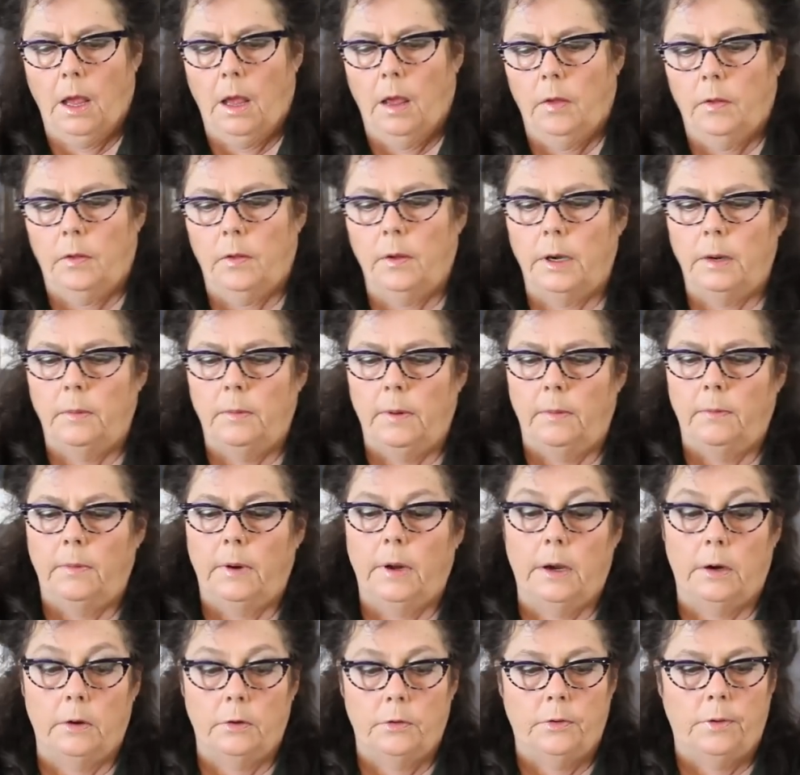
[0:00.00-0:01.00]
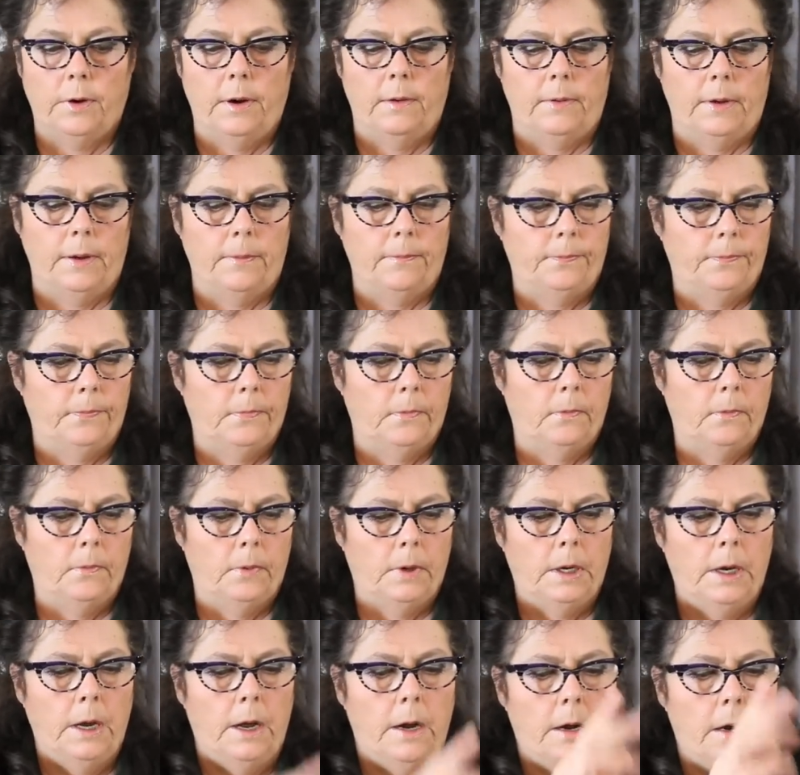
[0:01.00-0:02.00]
So anyway, we got our trivet,
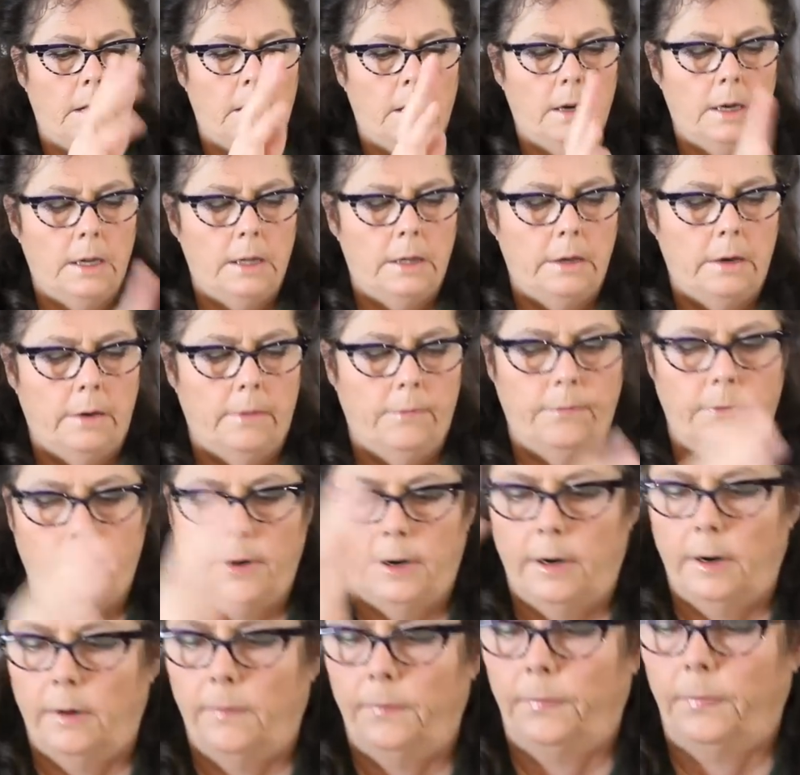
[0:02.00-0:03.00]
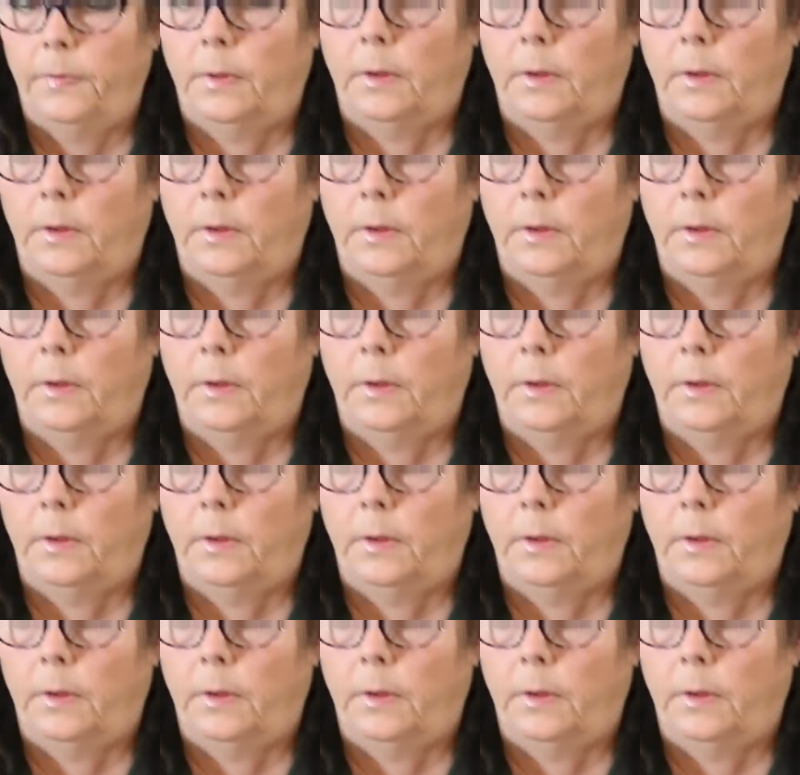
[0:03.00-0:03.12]
we got our Klyr-Fire,